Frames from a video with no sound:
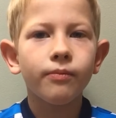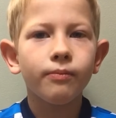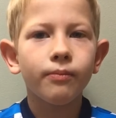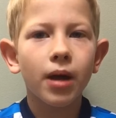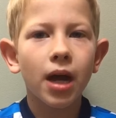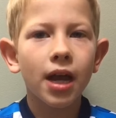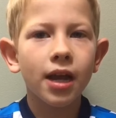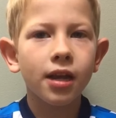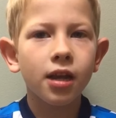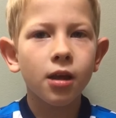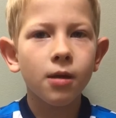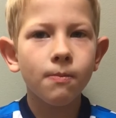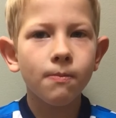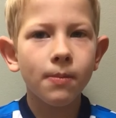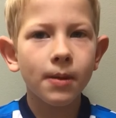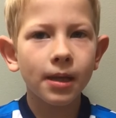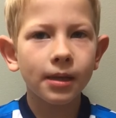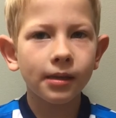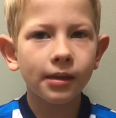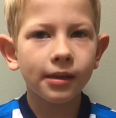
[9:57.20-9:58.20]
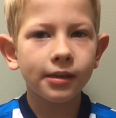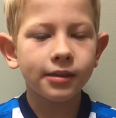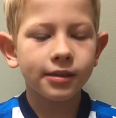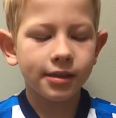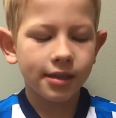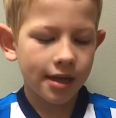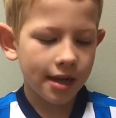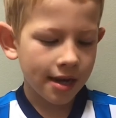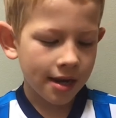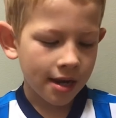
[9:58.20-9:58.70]

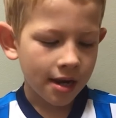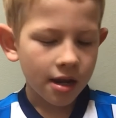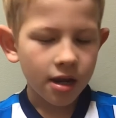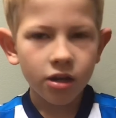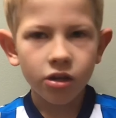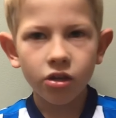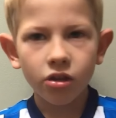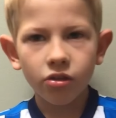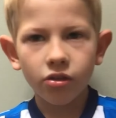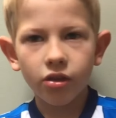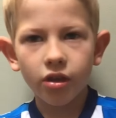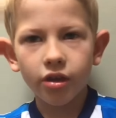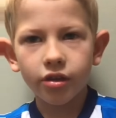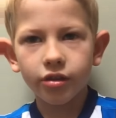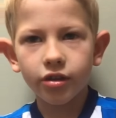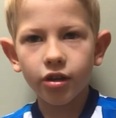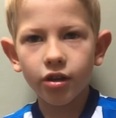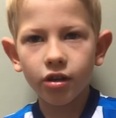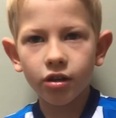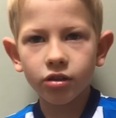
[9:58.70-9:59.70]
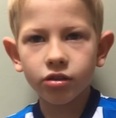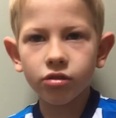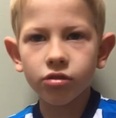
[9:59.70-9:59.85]
bikeability, the year